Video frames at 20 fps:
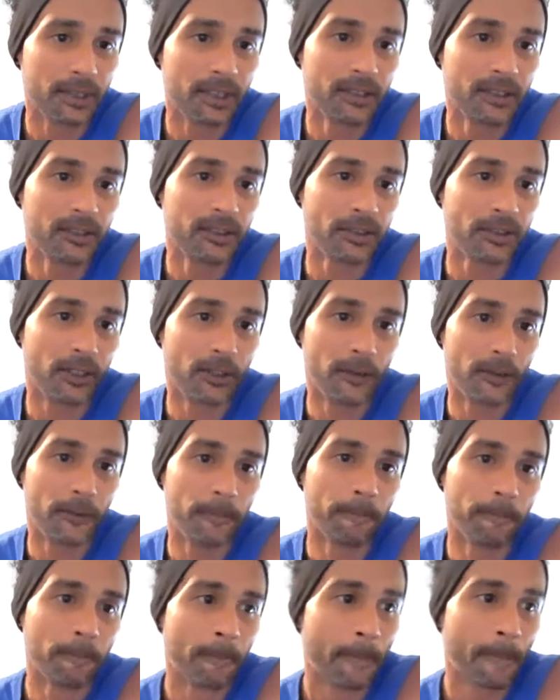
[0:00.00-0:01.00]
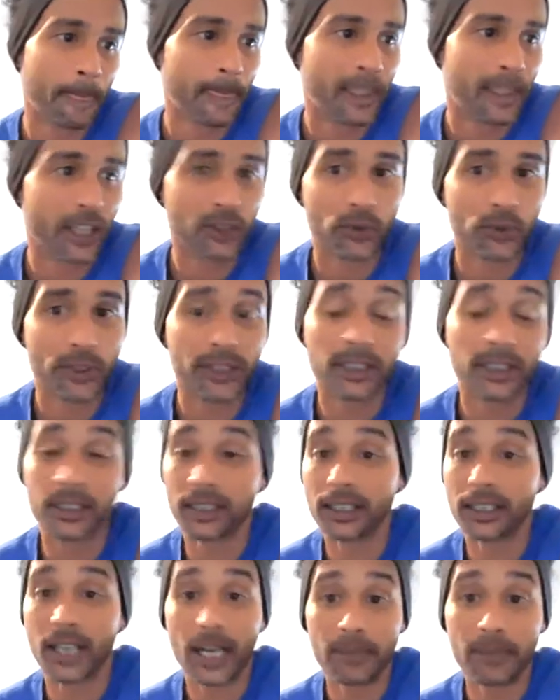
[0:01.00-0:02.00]
mean? So that's one
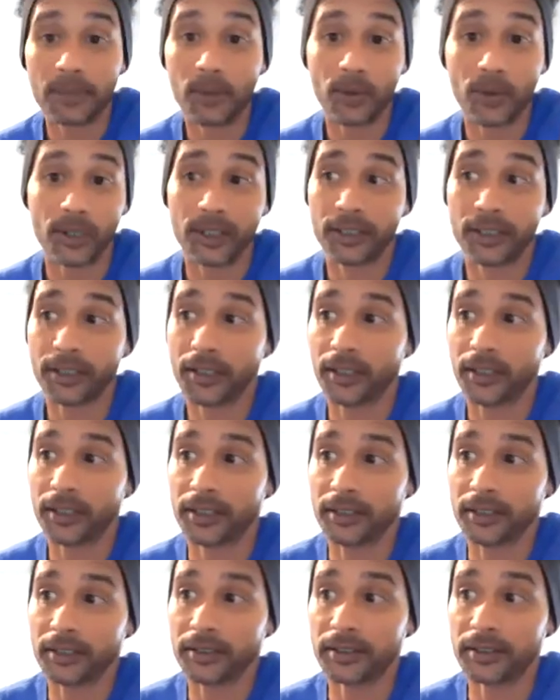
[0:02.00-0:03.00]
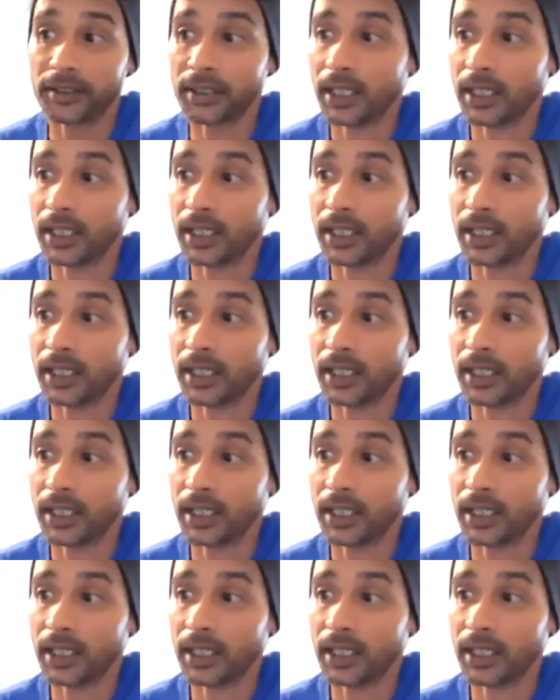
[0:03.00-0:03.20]
thing that I've been working on is,